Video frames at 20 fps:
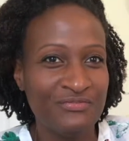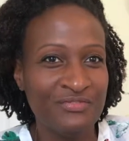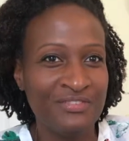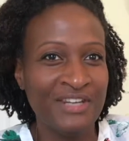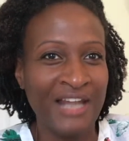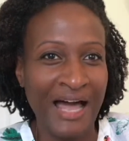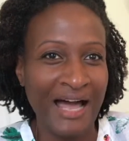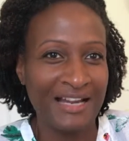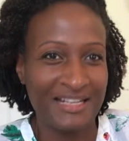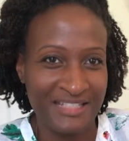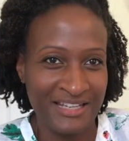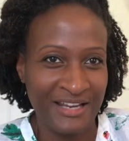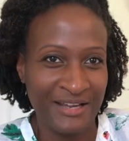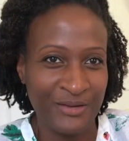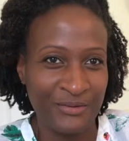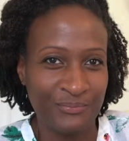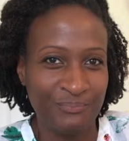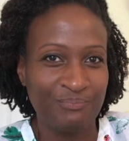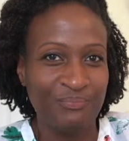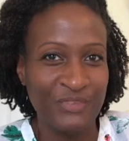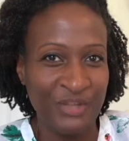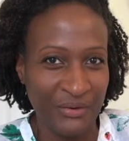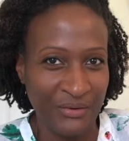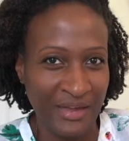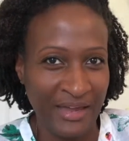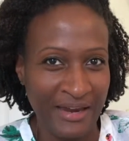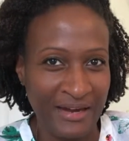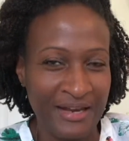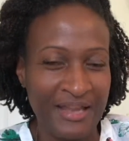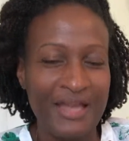locked down.
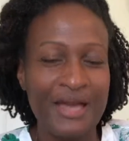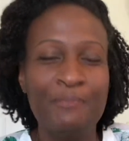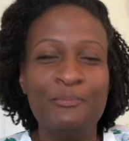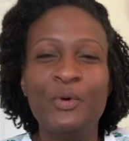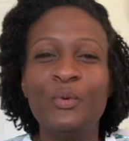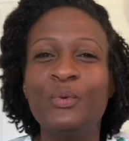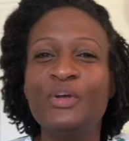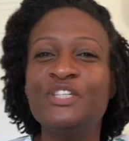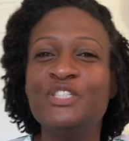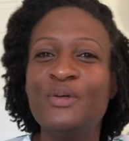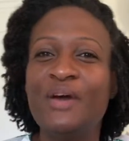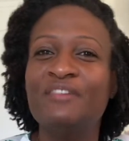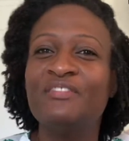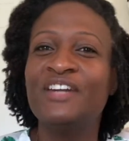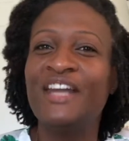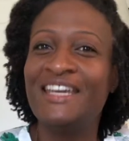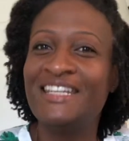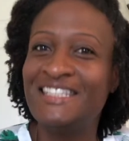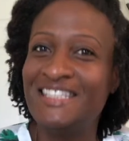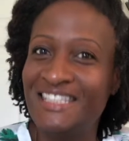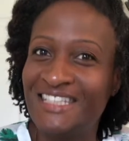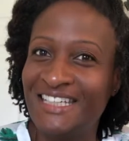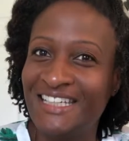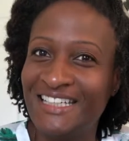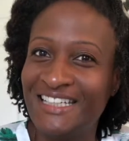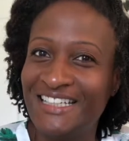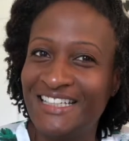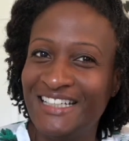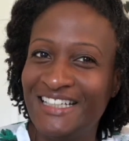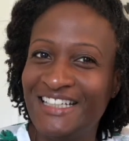Okay. But once you have an
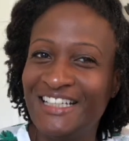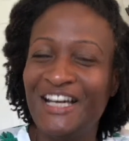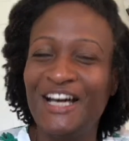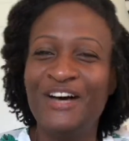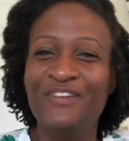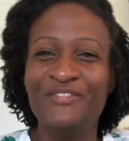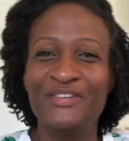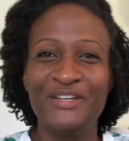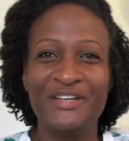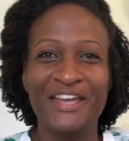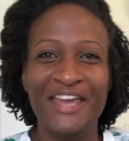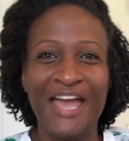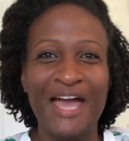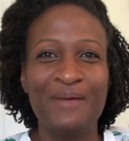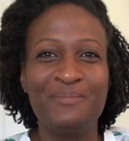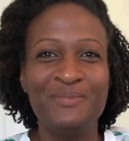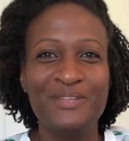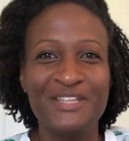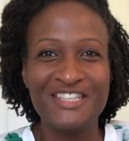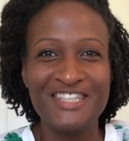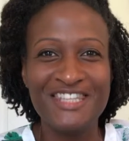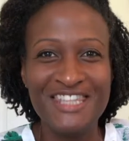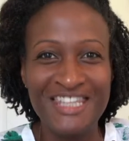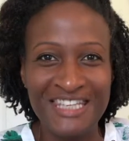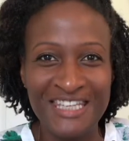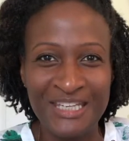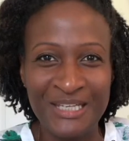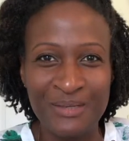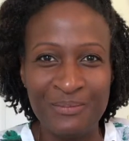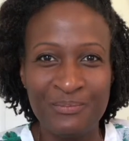idea of your gap
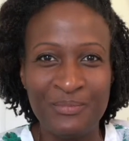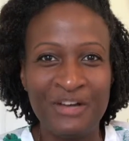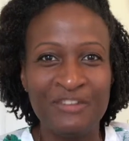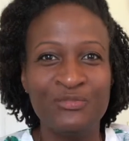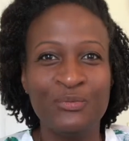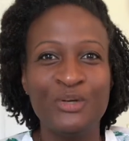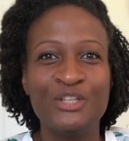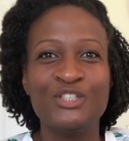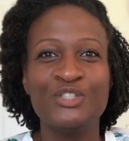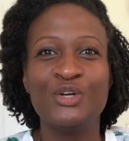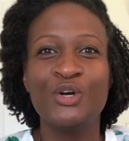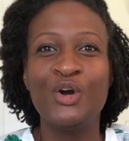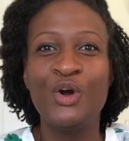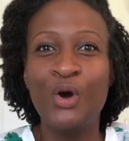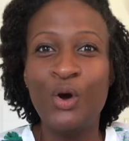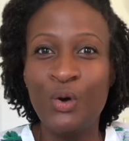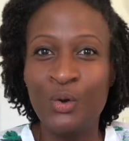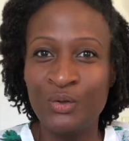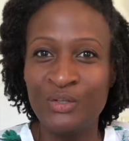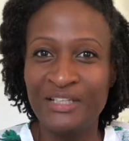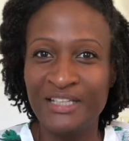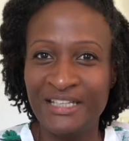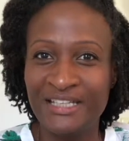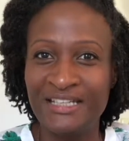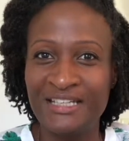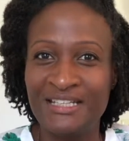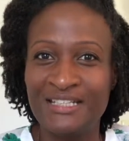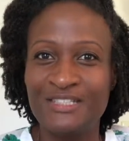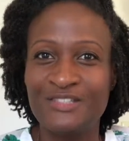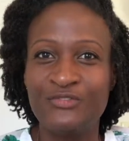theme, of what your goal
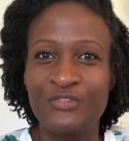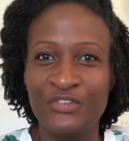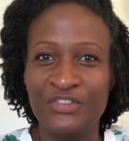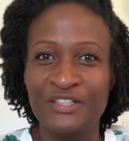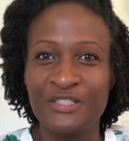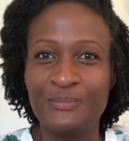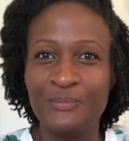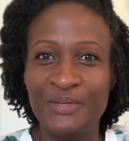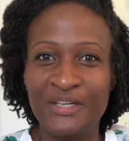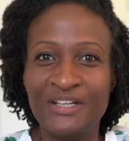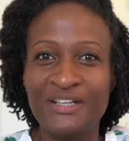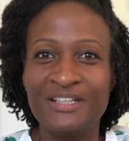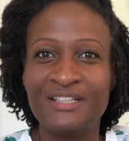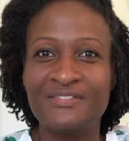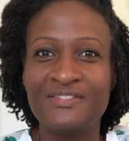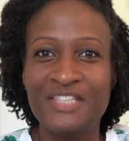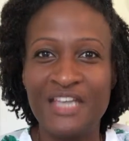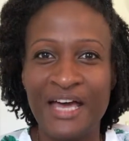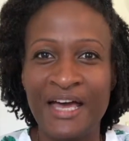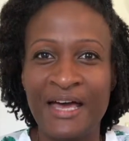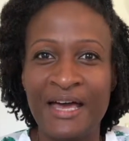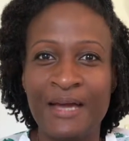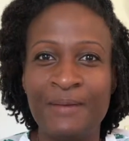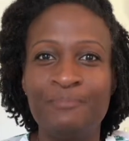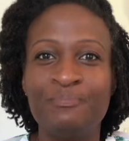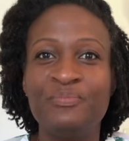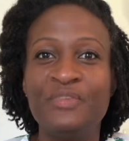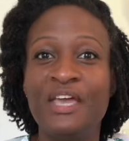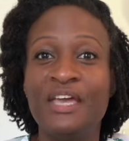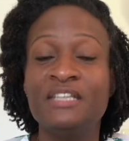is for this period of time,
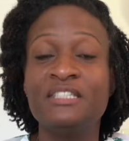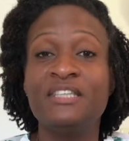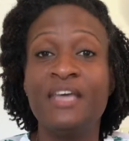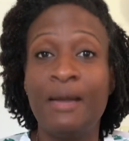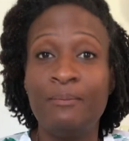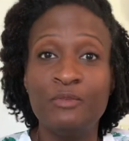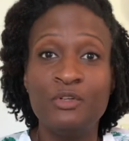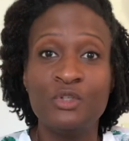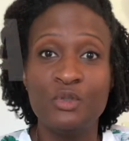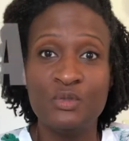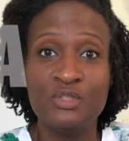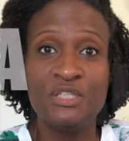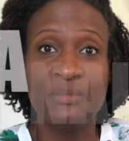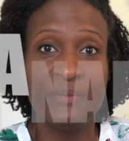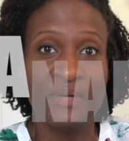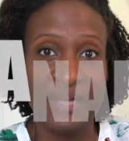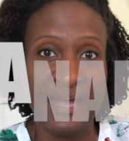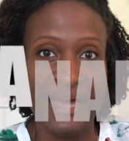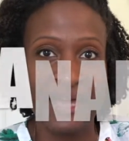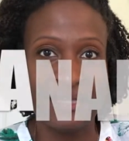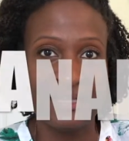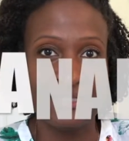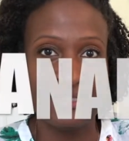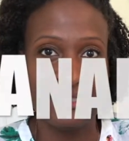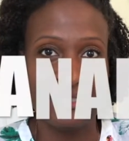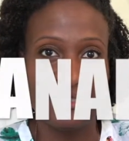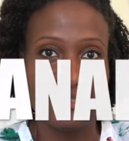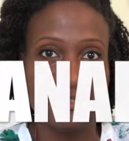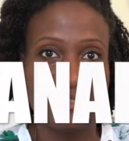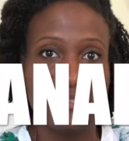it's time to do some
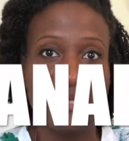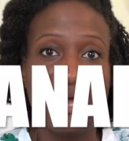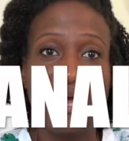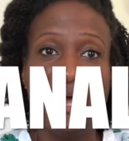analysis.